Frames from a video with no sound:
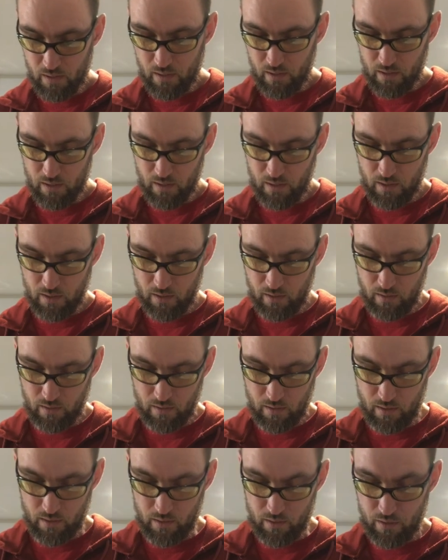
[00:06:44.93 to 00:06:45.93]
Okay,
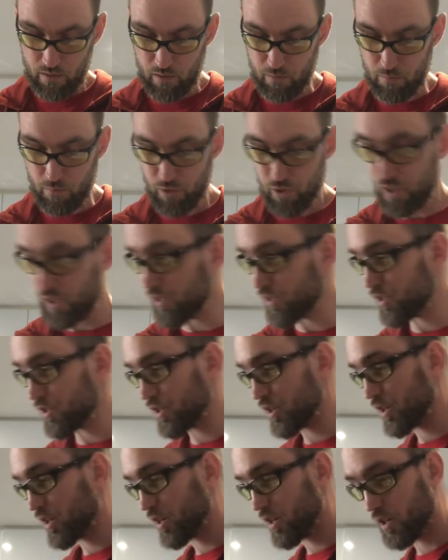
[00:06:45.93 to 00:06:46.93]
there's some
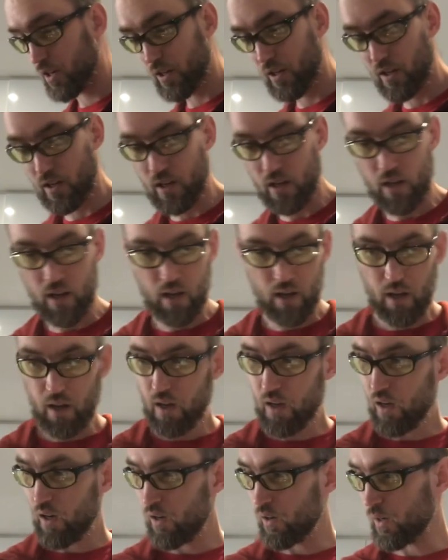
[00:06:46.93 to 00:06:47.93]
ginger.
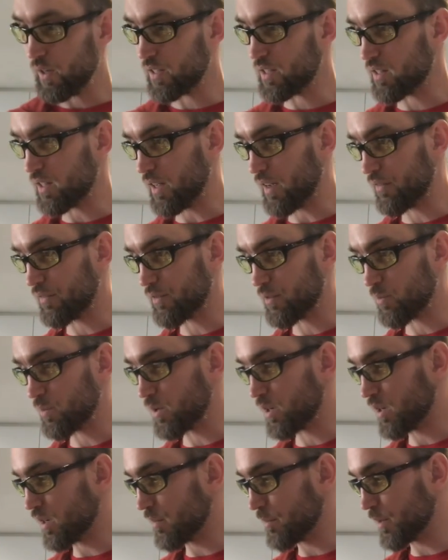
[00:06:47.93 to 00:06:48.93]
What's left?
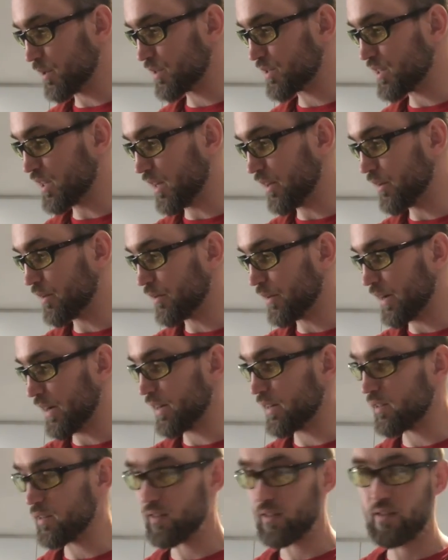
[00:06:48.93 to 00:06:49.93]
We're almost done.
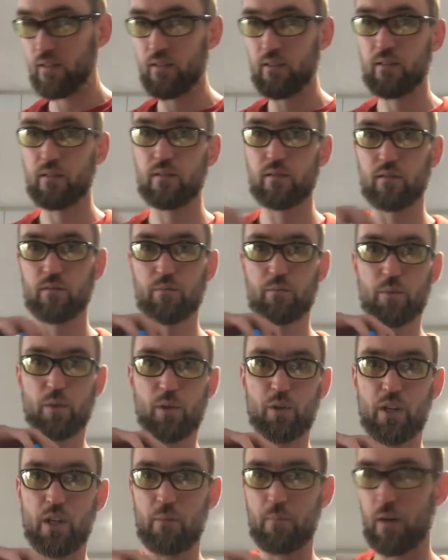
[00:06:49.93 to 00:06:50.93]
Right.
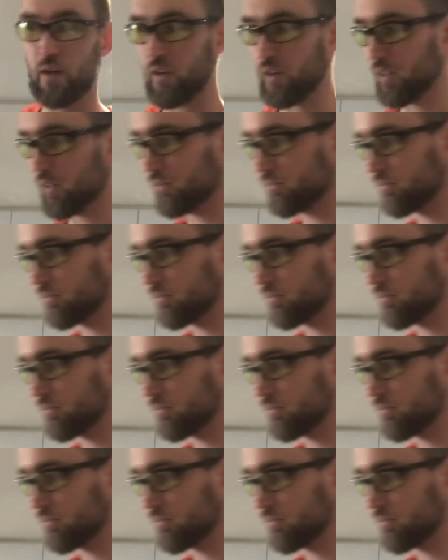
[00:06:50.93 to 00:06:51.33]
Protein powder.